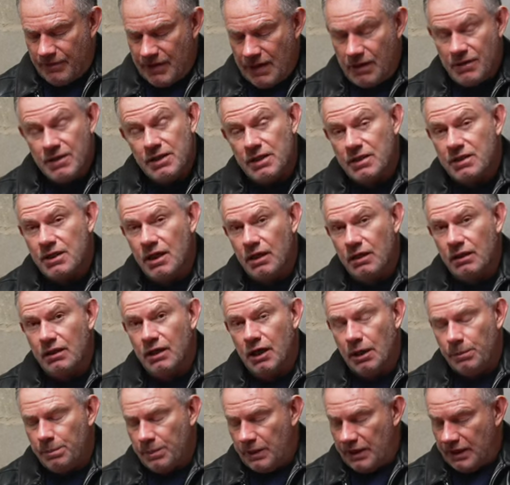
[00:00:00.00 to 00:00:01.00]
There is a certain
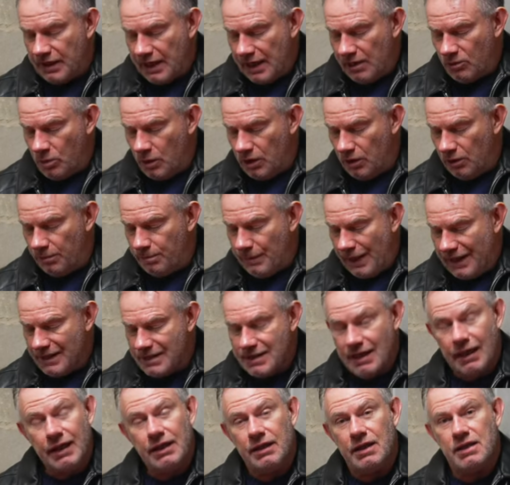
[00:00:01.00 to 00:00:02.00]
company that will
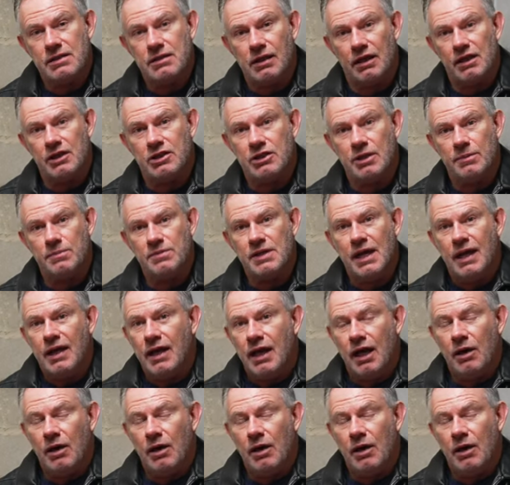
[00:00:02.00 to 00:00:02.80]
maintain these items